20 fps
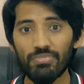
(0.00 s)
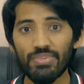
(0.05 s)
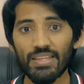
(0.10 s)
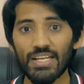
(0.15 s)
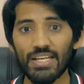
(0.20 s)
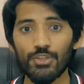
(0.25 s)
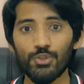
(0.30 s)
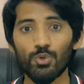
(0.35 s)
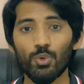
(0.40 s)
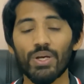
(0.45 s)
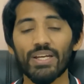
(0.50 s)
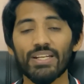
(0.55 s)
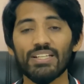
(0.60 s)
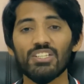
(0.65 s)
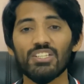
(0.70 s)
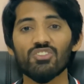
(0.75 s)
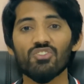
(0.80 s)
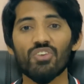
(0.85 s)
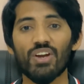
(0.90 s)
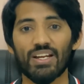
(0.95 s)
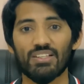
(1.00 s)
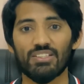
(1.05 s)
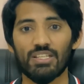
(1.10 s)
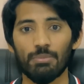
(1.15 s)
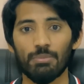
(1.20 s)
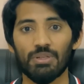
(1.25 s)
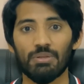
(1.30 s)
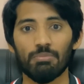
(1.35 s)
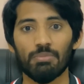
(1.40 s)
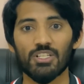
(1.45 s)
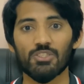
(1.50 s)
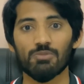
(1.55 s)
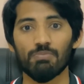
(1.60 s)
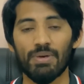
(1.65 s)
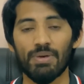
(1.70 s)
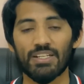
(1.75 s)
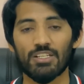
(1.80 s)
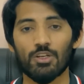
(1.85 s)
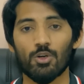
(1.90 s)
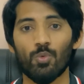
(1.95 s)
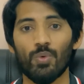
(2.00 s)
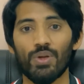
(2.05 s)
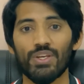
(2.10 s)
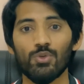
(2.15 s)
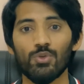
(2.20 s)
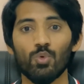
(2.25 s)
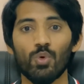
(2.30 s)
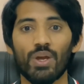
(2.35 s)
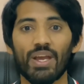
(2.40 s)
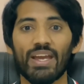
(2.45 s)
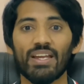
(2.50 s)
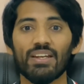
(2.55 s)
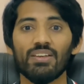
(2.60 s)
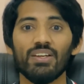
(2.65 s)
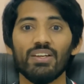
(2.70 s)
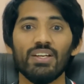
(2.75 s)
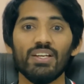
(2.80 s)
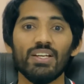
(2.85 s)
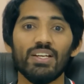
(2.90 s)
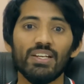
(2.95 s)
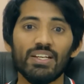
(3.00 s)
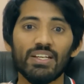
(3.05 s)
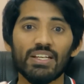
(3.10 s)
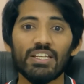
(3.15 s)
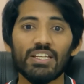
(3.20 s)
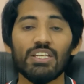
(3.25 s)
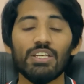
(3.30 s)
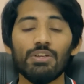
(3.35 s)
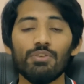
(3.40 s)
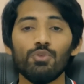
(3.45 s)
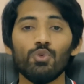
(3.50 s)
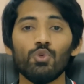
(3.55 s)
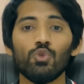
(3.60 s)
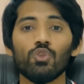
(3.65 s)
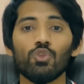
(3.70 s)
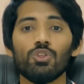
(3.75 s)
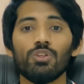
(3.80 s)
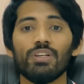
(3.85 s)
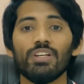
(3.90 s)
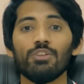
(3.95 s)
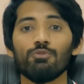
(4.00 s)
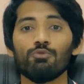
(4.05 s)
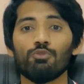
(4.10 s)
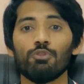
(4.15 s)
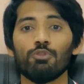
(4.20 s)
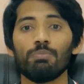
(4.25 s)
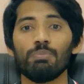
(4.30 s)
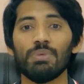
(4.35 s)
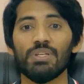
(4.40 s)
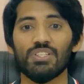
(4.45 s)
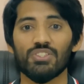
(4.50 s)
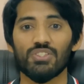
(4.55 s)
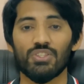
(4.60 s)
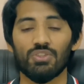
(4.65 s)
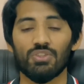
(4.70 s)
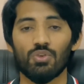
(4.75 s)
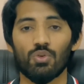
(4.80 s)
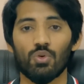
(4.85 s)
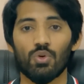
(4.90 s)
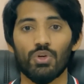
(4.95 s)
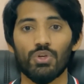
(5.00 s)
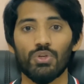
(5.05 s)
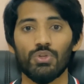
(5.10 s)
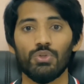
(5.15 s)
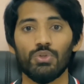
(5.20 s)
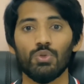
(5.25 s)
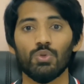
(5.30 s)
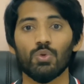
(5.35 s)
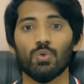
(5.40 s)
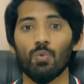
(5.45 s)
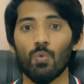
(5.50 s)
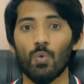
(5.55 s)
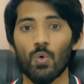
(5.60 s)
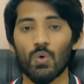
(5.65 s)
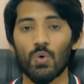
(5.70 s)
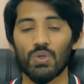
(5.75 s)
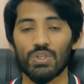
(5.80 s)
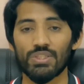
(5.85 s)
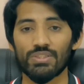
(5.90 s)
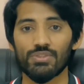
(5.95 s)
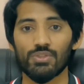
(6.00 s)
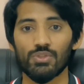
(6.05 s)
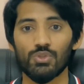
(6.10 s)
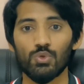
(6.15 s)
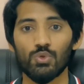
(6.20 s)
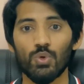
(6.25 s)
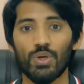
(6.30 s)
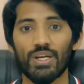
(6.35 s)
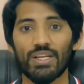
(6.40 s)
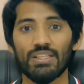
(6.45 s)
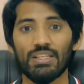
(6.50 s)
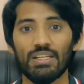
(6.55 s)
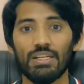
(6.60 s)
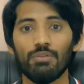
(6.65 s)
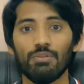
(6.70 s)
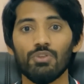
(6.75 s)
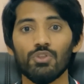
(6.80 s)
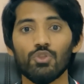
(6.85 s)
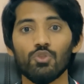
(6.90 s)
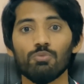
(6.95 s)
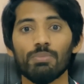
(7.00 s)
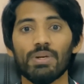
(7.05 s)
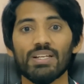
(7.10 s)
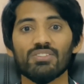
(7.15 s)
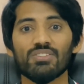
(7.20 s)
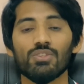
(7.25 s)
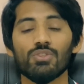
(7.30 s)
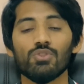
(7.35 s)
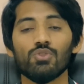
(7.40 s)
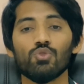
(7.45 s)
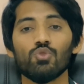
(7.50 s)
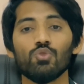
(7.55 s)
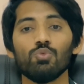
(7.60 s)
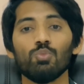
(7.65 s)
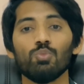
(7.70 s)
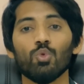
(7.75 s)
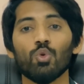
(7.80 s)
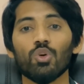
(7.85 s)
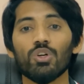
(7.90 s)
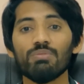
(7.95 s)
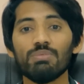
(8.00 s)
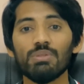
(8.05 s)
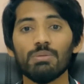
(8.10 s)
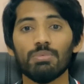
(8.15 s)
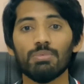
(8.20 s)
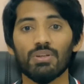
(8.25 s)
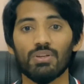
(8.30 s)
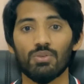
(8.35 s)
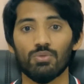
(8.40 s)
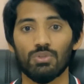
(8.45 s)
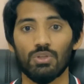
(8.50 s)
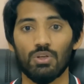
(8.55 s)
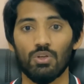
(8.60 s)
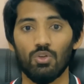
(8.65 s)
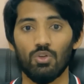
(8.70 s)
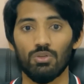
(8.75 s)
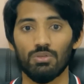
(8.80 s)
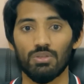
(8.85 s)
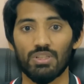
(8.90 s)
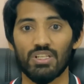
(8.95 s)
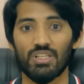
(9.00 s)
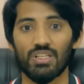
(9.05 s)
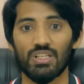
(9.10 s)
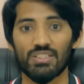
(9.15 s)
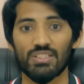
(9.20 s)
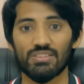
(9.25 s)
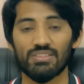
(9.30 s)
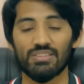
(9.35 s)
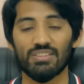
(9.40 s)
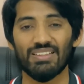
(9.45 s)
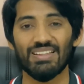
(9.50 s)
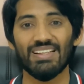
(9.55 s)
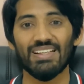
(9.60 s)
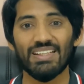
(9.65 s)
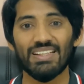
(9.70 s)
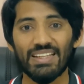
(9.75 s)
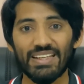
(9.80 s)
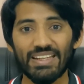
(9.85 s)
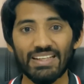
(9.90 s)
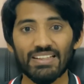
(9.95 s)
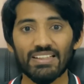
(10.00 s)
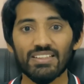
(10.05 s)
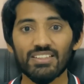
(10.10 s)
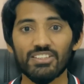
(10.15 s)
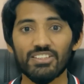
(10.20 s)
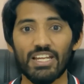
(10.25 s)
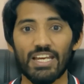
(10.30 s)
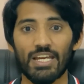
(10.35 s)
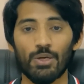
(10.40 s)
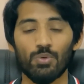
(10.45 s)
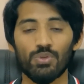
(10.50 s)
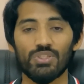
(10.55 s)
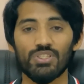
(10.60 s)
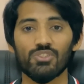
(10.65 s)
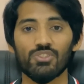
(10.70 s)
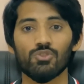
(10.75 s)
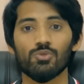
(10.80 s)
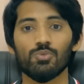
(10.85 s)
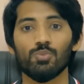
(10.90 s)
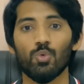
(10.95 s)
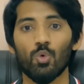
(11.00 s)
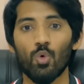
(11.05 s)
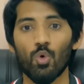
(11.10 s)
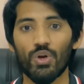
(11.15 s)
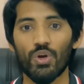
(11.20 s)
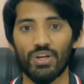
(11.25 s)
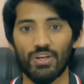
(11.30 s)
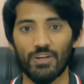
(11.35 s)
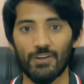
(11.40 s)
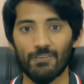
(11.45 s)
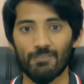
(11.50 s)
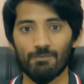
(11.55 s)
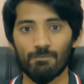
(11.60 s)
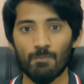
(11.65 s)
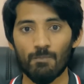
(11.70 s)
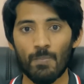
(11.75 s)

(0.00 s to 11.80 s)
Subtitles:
You can interact them in a much better way. You can give your information or your voice, you can deliver your message to more people around the globe, because English language is spoken